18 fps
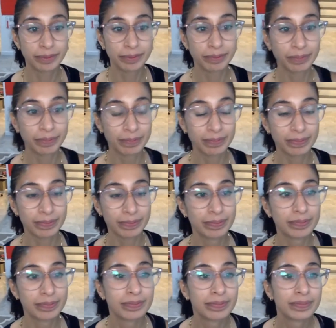
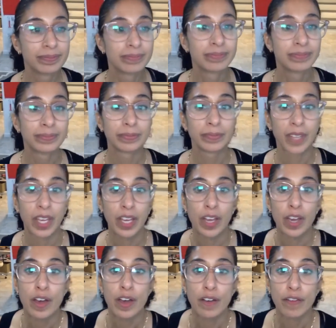
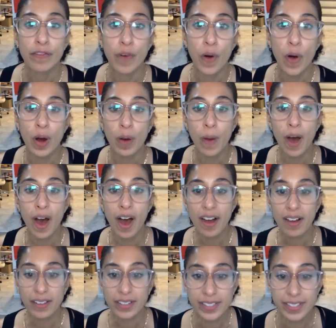More
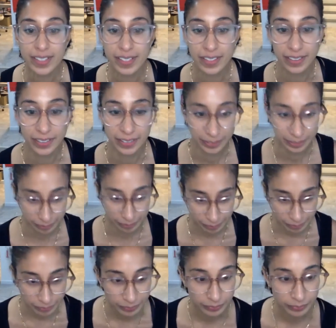walk.
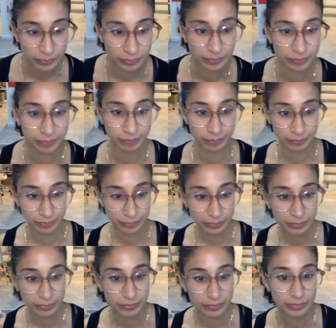There's a
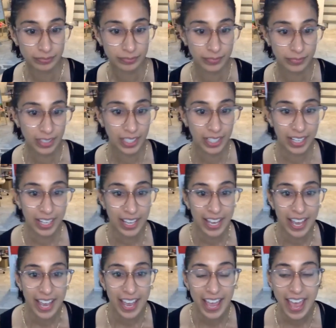ribbon in the
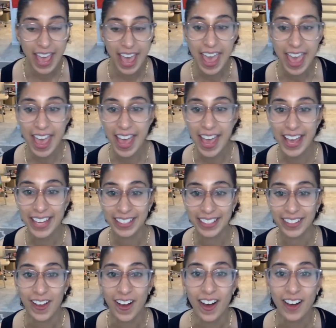sky. And
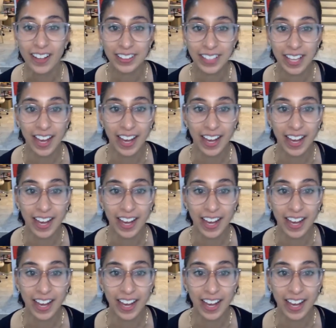on